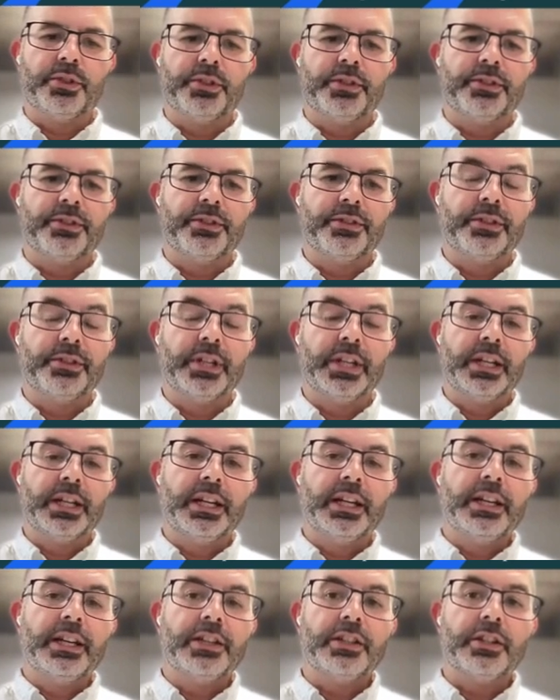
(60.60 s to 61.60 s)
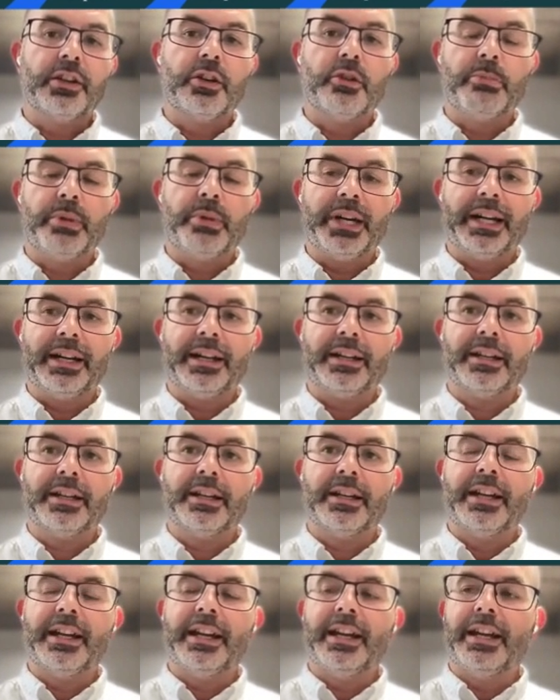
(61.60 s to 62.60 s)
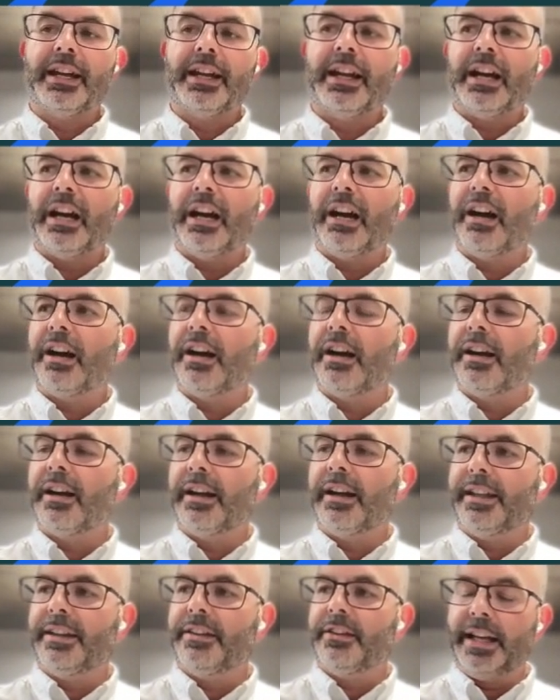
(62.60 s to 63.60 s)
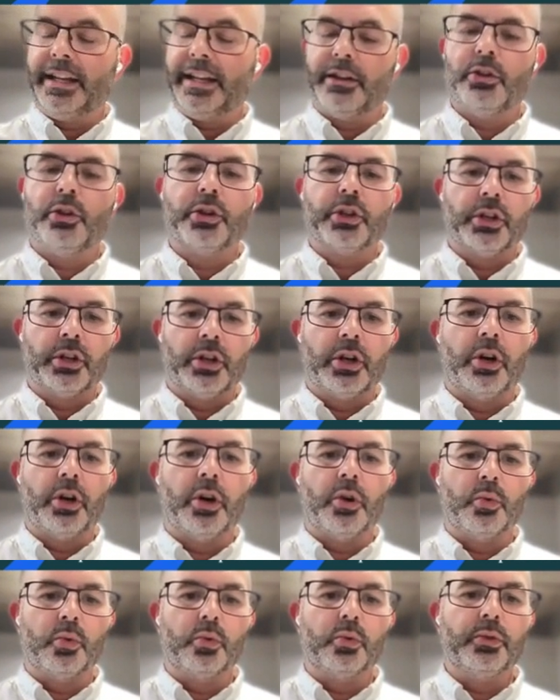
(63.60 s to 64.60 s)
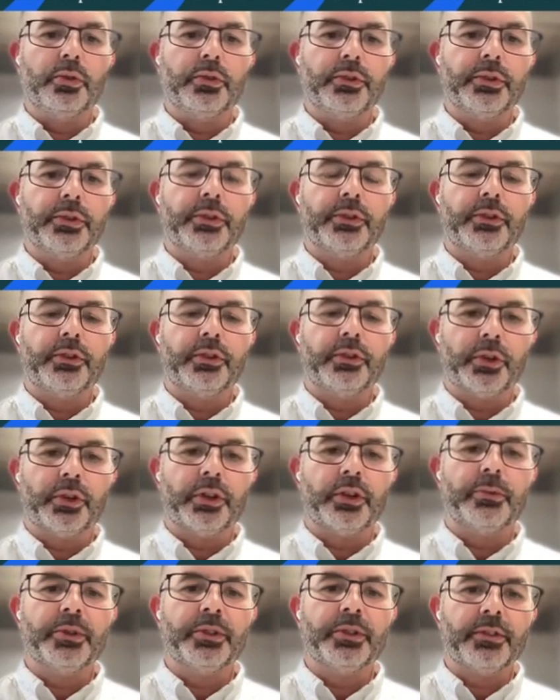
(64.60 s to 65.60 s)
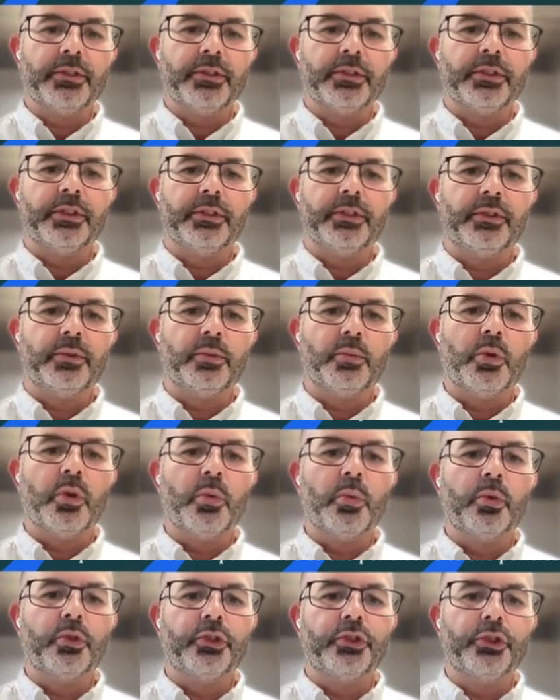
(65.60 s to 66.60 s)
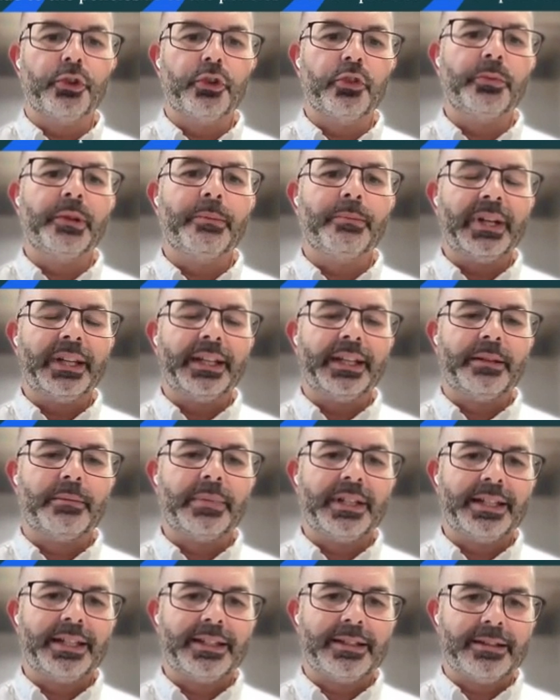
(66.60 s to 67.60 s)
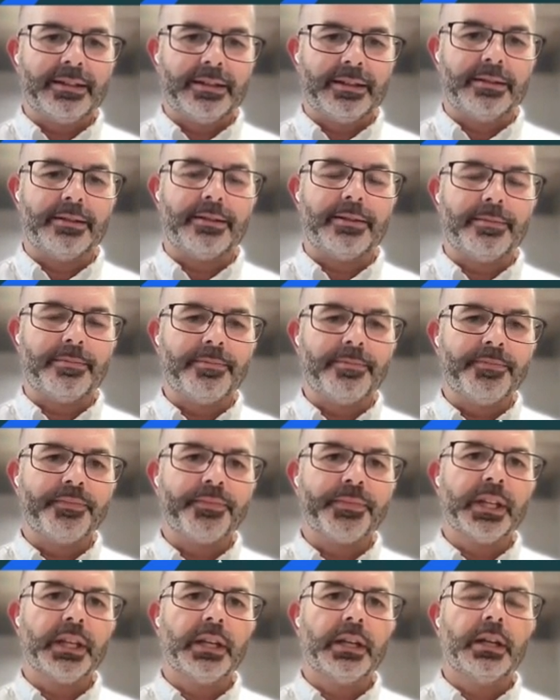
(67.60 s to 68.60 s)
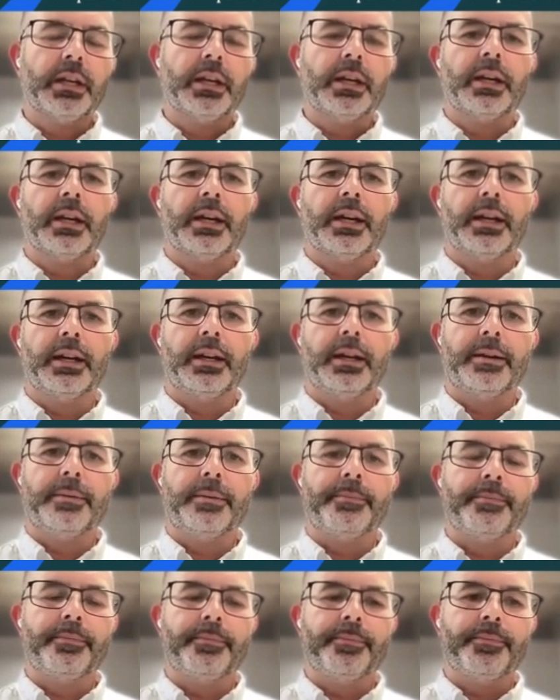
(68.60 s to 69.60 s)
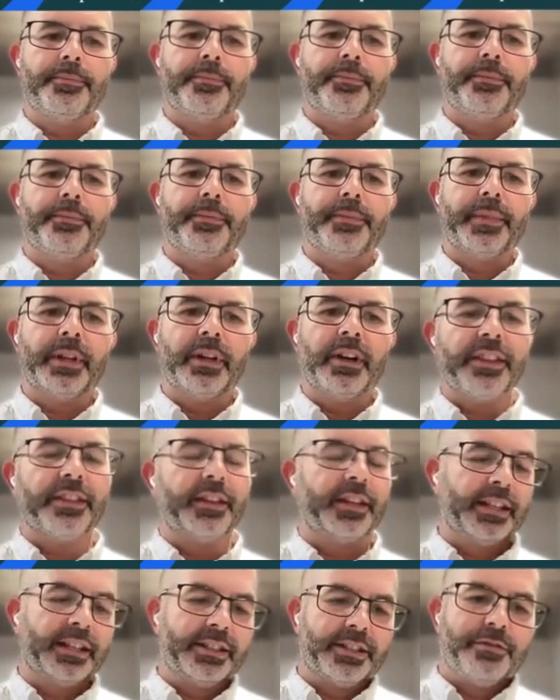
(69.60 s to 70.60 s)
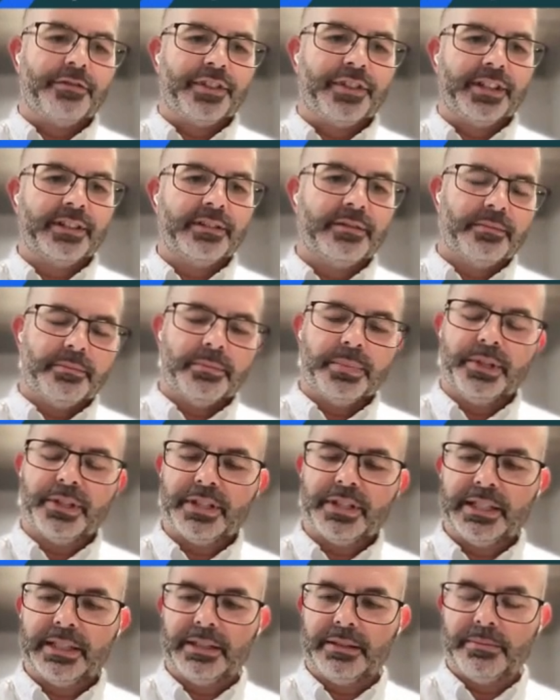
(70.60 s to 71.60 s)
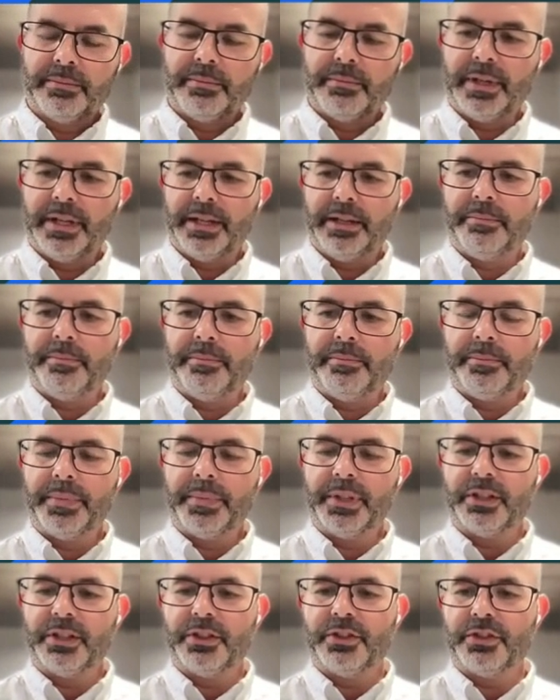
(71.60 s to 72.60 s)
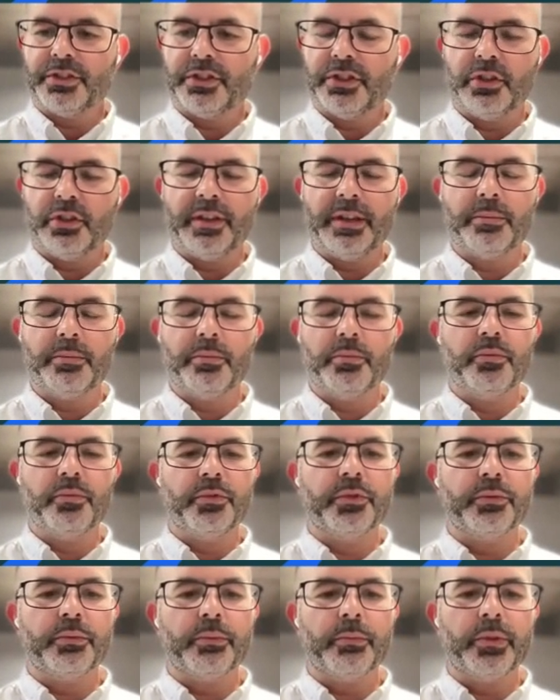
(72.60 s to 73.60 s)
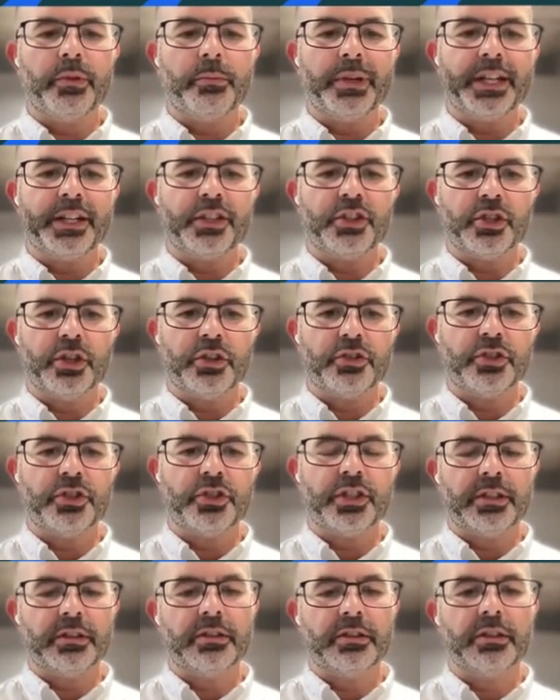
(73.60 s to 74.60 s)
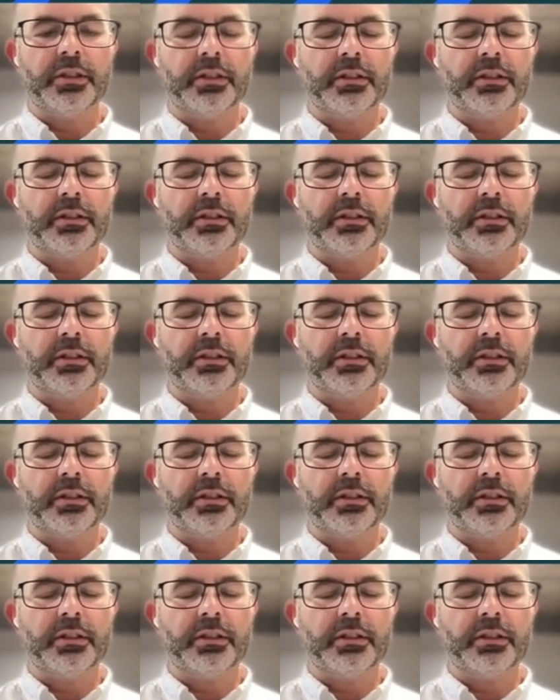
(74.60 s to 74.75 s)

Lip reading: and auditors to go back and look at old documents and what should have been in place at the time. I think that's unfair, personally, because they're being judged